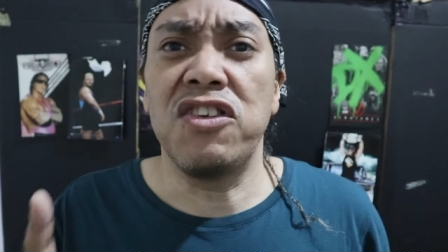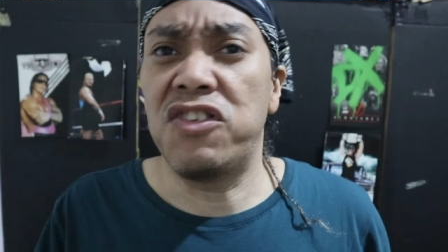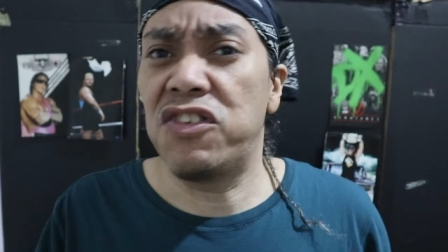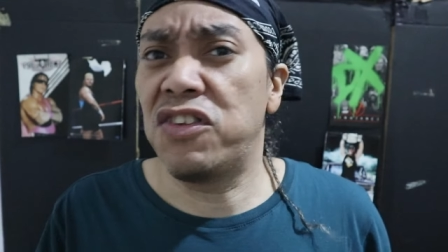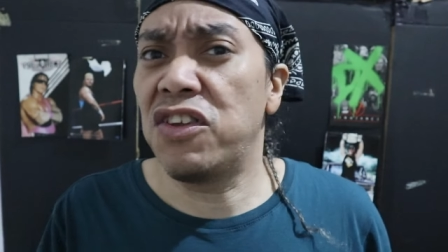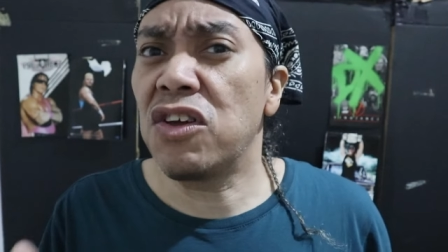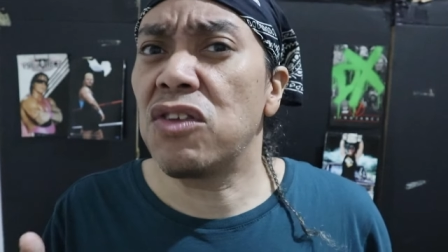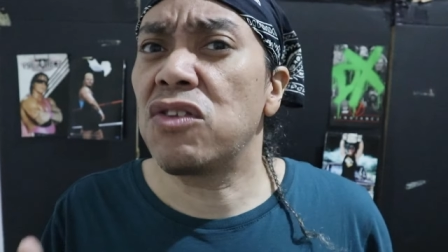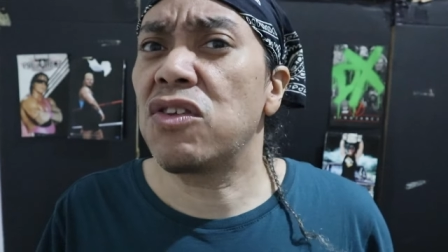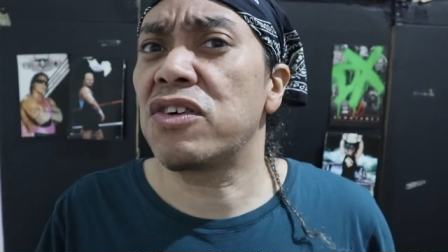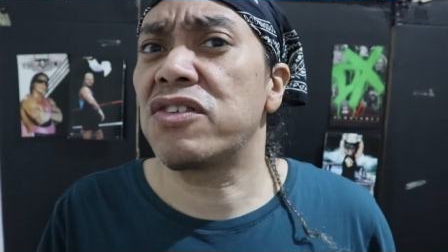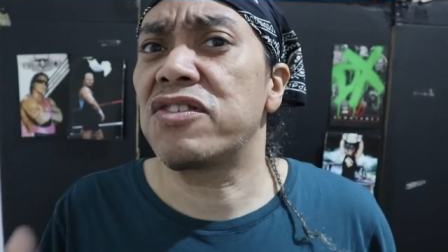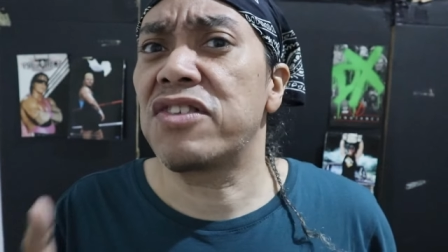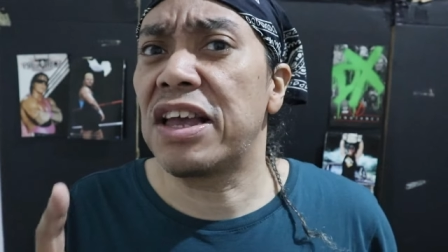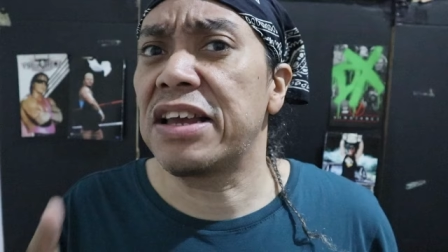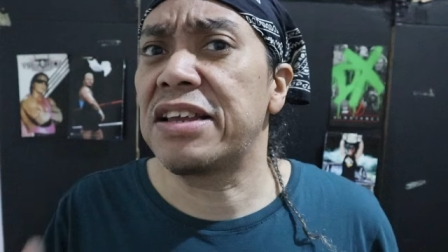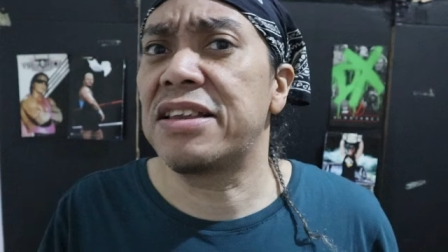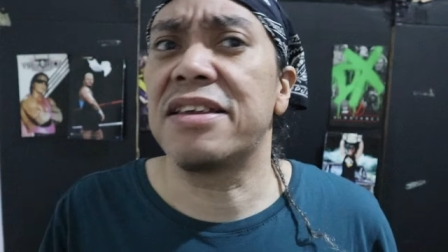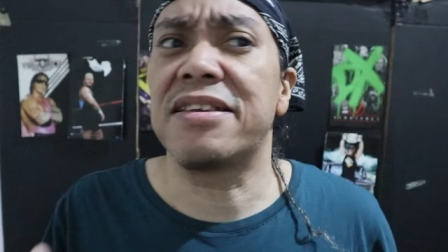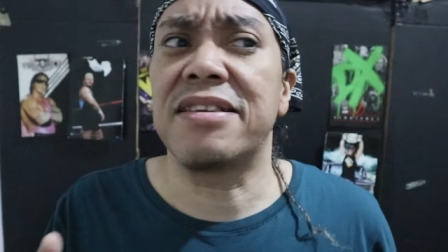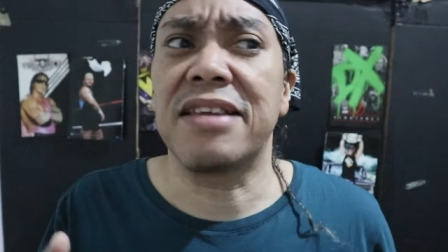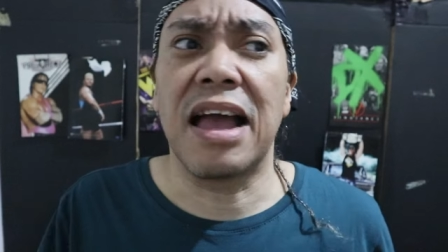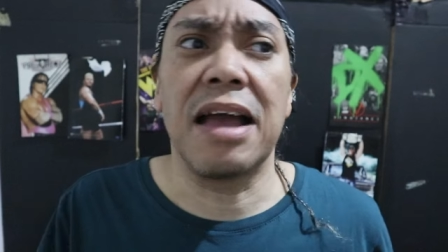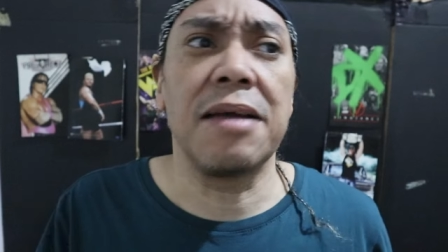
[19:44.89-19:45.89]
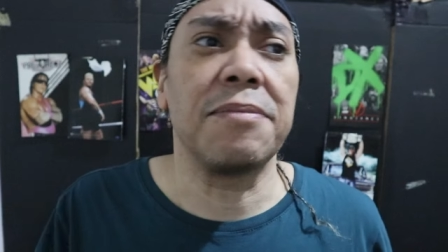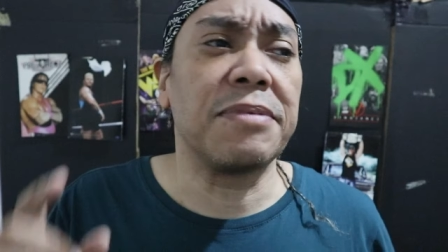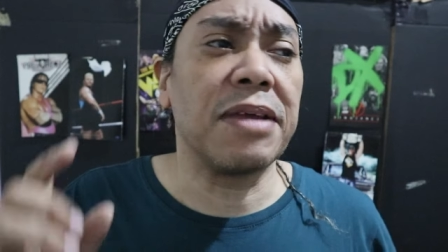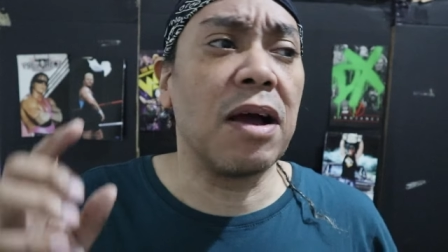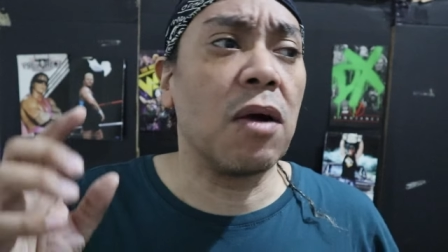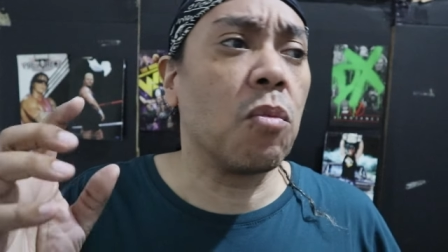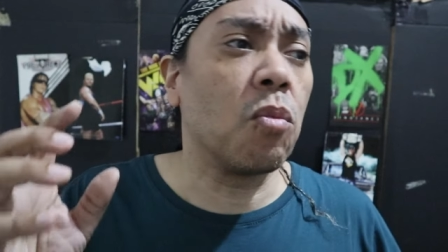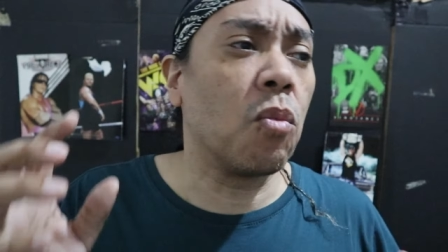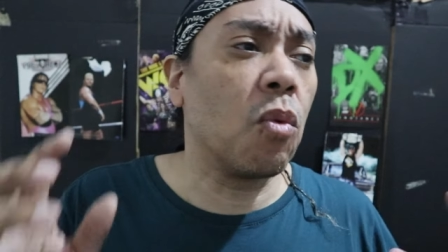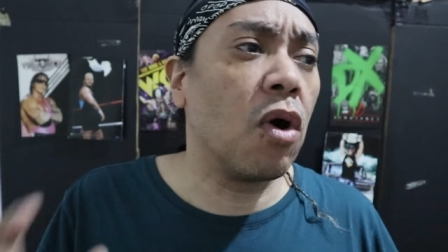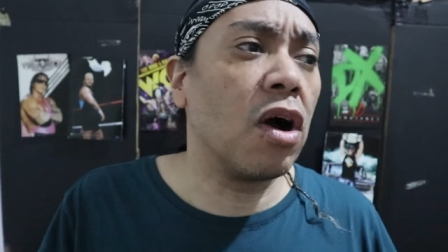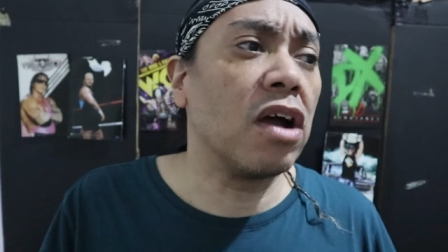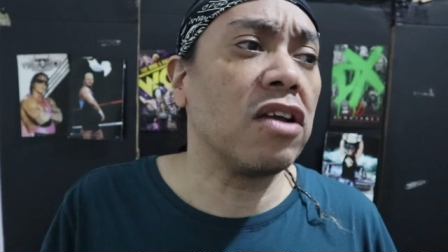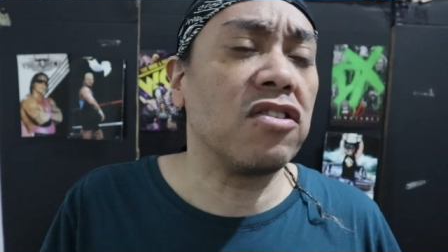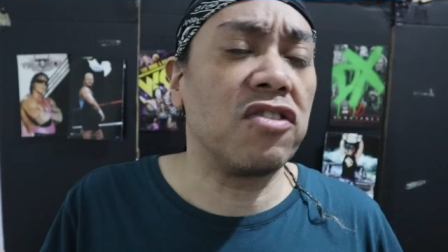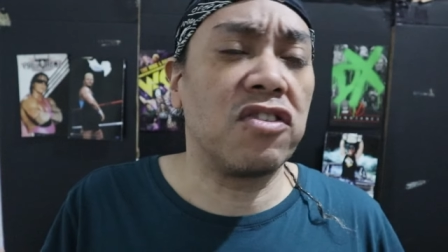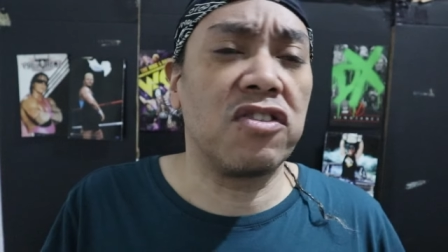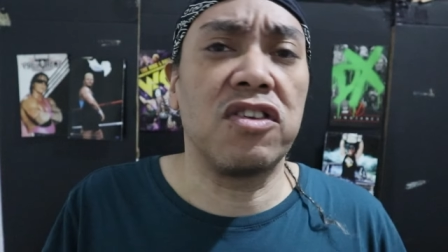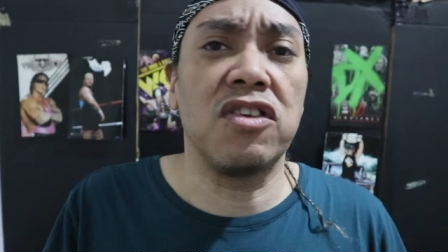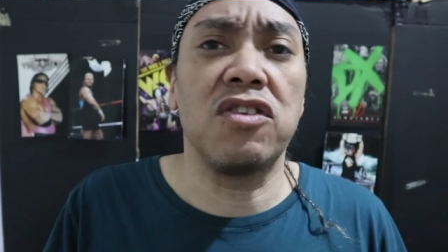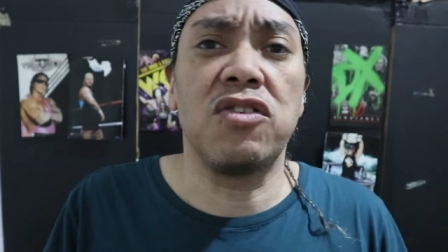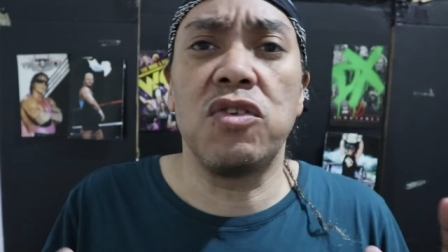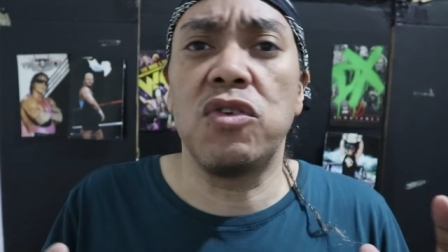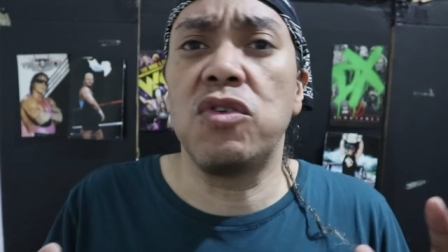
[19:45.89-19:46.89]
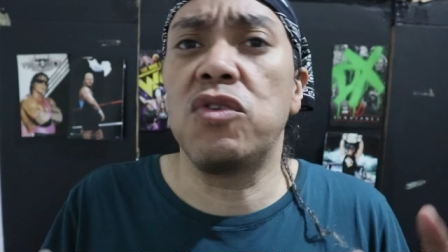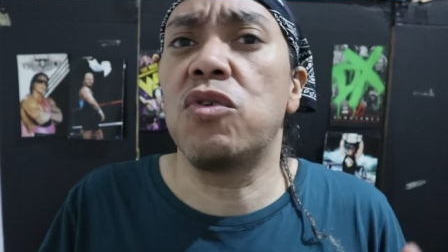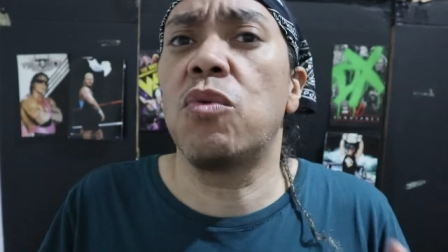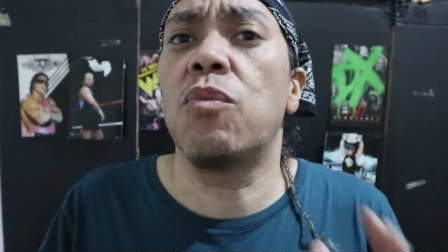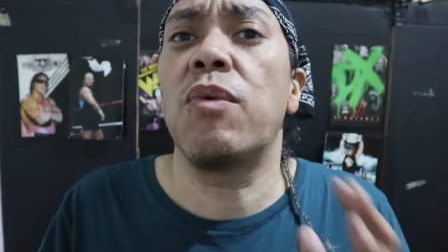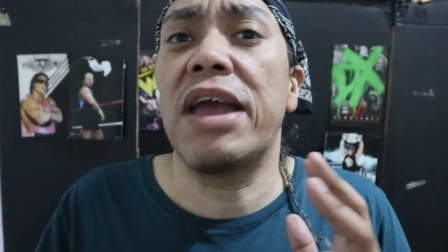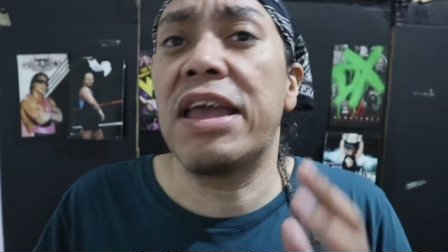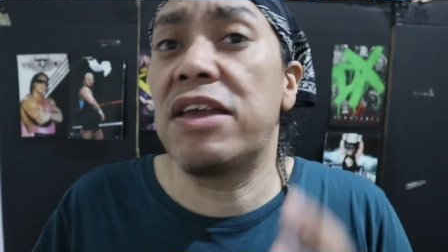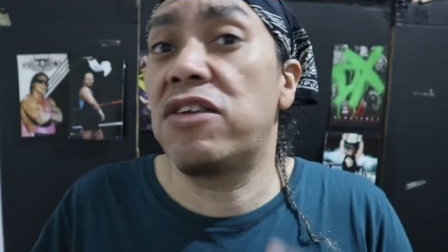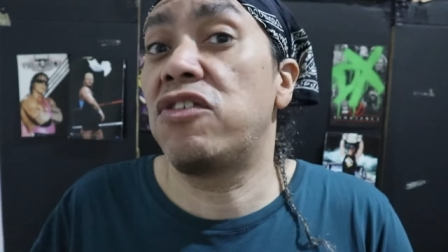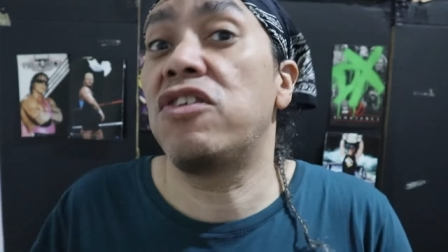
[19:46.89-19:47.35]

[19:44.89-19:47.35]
still looks like the type that wants to do the way